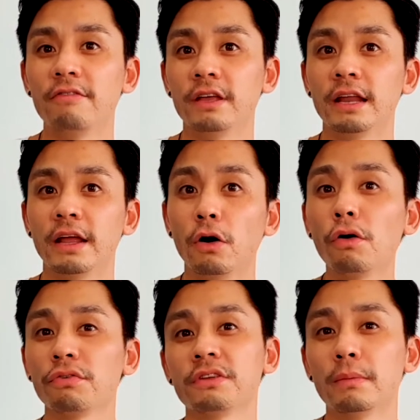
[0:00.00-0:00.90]
in an
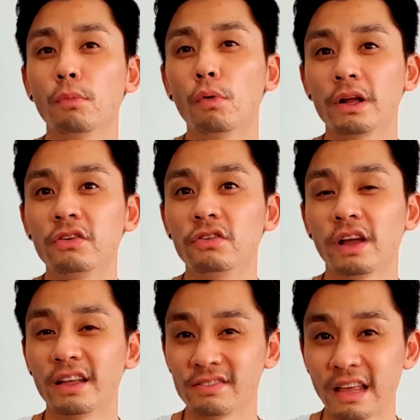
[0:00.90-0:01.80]
offset mortgage
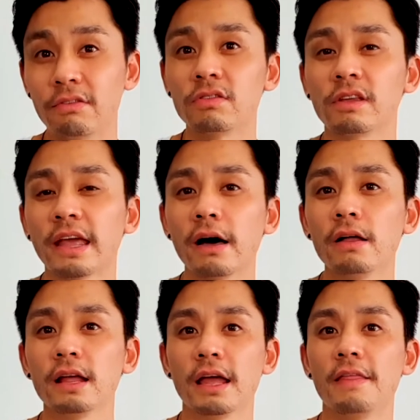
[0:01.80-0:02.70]
savings
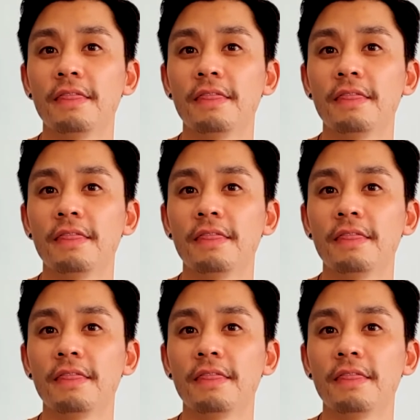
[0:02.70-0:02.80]
account, and that